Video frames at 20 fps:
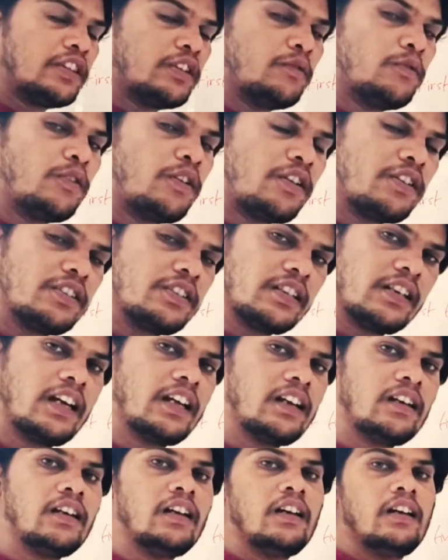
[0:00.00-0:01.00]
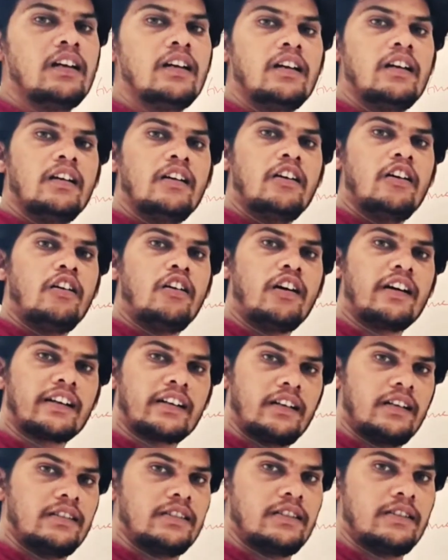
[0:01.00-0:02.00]
with the original
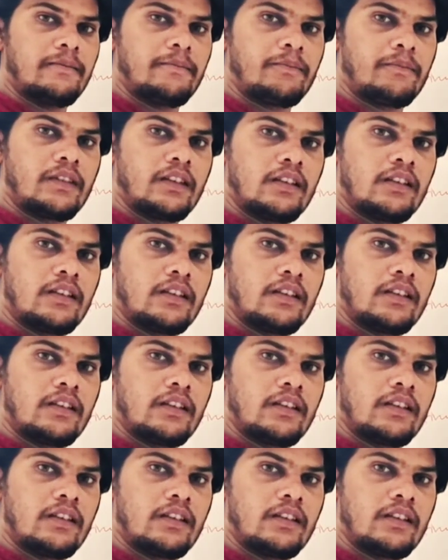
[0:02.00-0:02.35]
organism.